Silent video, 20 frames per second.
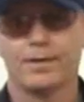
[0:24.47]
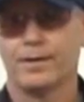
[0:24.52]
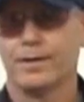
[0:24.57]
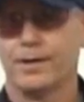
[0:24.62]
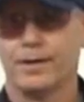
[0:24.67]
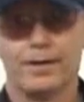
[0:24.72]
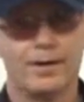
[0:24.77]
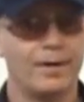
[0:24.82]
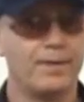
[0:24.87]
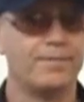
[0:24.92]

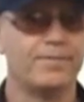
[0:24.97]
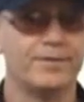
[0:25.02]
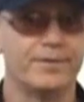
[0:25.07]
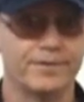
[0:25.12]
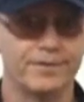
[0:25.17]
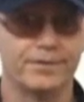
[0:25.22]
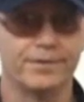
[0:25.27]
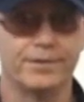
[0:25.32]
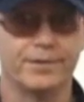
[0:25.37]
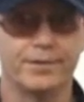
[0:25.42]

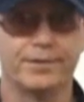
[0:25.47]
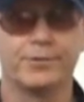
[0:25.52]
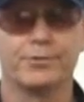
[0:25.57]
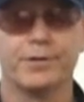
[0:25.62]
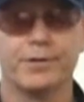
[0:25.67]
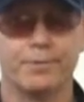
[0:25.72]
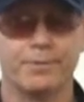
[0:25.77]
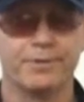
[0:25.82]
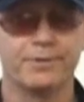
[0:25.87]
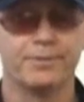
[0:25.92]
Obviously, the
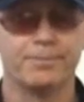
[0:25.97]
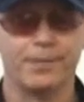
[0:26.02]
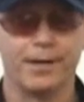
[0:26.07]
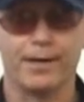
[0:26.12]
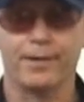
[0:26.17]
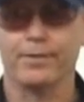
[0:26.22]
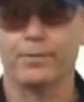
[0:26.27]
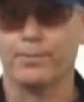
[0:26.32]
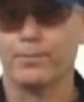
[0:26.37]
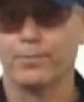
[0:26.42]
trick was to
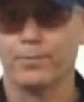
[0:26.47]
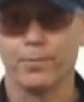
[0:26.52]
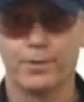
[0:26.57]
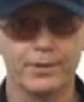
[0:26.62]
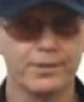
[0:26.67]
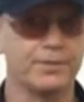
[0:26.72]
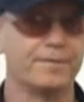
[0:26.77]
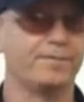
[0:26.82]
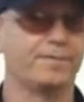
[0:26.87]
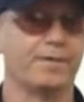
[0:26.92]
buy the
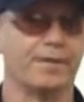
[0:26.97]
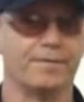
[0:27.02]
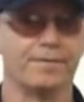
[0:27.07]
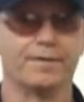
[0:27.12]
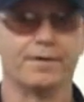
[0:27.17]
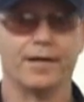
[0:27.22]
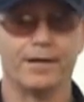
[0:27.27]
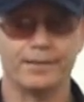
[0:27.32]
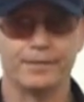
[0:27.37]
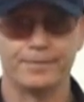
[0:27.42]
worst
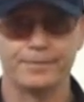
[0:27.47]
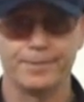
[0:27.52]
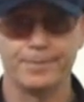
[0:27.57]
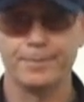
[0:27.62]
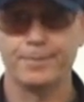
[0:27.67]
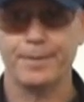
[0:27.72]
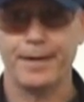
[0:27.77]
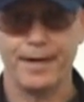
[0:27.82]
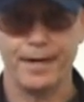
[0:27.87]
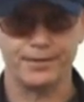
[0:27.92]
flavor ice cream
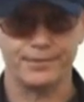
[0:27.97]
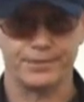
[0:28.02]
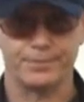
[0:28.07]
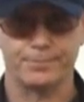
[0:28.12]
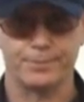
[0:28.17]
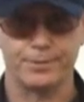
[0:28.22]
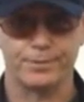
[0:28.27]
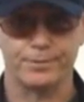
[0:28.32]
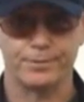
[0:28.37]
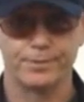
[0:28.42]

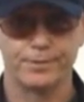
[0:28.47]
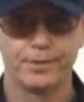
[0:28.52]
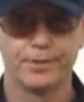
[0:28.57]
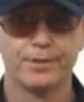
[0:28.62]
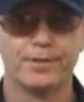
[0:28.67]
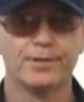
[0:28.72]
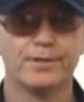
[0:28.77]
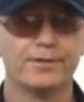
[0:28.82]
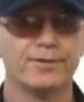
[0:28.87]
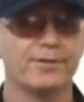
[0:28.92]
imaginable.
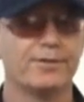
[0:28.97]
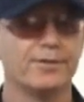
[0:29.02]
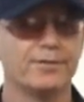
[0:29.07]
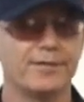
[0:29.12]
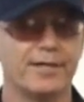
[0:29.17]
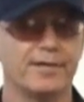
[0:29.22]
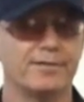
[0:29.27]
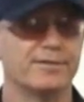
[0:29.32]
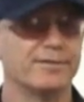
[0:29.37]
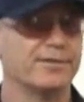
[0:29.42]
Turns
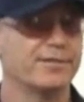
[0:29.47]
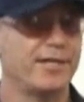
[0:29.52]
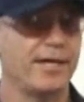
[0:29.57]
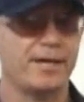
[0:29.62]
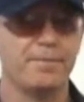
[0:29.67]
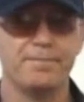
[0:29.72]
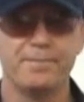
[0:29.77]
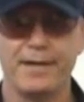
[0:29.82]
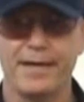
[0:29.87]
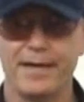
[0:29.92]
out
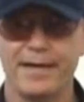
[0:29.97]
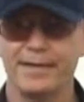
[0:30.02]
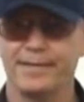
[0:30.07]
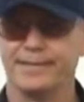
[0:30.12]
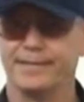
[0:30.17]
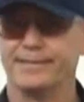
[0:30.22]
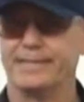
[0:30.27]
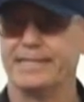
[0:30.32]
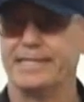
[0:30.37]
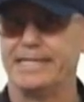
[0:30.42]
champagne
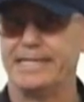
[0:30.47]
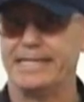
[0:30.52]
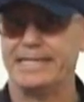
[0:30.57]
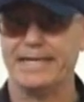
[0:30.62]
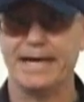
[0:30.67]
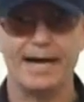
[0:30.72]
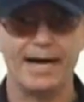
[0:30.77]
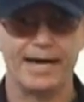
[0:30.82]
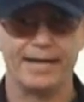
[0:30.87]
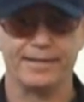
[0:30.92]
is
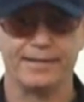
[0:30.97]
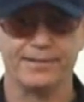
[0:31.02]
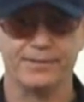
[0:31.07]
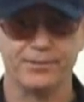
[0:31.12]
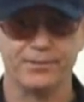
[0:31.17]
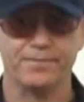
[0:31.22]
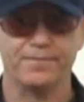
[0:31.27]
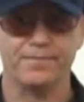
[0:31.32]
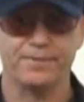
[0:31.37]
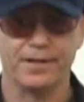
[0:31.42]
not a
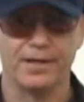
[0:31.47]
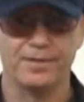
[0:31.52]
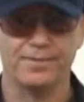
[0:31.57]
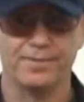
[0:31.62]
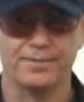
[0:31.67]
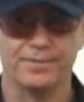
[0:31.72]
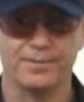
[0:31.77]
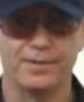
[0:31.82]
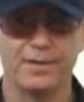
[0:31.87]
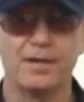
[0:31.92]
good
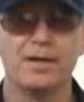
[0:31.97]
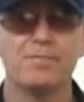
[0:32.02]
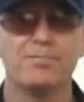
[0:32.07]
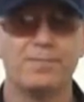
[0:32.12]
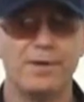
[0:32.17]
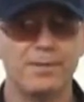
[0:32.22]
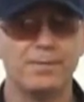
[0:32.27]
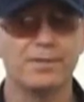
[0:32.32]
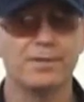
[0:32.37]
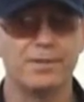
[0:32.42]
flavor.
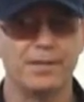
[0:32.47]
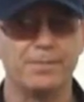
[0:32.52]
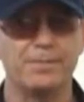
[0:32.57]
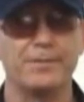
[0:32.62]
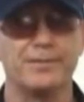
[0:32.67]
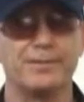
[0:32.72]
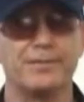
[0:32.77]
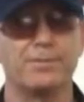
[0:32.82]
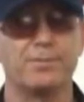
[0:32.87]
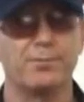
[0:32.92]
Bubblegum
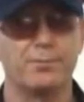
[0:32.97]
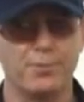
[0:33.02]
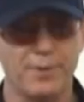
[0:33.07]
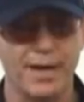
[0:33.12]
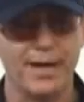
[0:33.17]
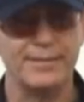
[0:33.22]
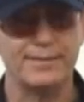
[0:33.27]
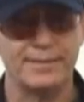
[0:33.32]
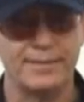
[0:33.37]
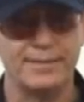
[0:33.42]
is
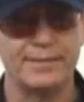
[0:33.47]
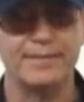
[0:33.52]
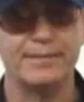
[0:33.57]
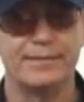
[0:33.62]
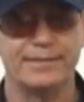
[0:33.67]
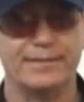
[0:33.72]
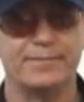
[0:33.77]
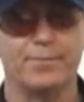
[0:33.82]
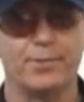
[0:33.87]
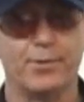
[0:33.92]
surprisingly
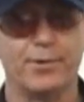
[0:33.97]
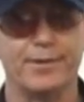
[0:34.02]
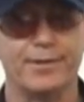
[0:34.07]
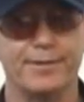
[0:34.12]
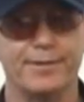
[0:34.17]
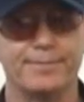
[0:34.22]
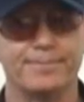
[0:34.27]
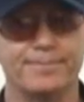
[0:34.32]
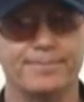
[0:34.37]
disappointing.